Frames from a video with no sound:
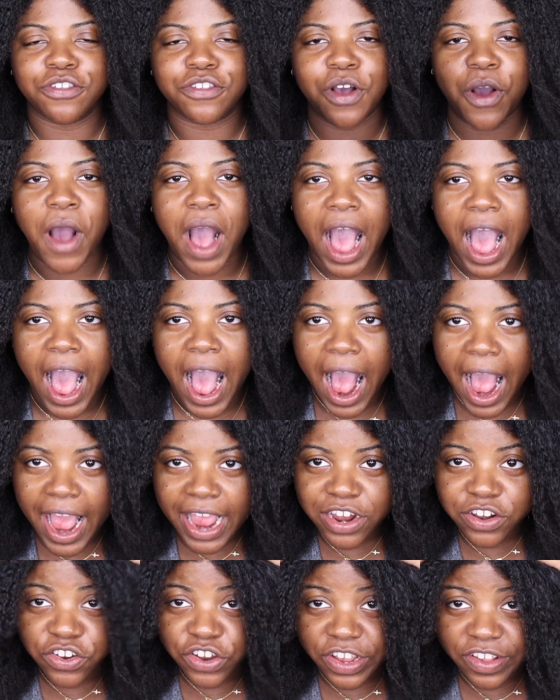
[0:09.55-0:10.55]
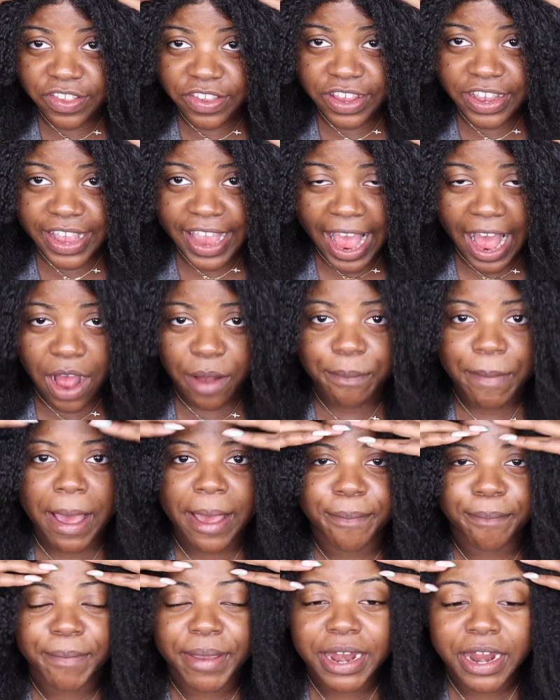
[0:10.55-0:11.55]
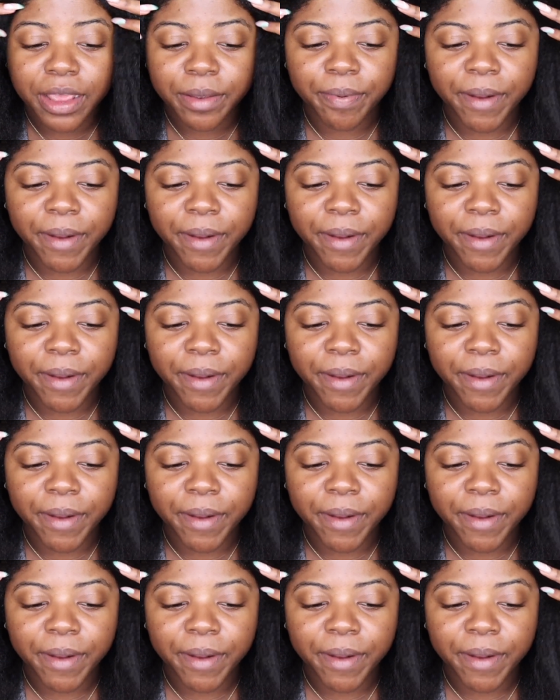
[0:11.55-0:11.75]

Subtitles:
So I just took out my mini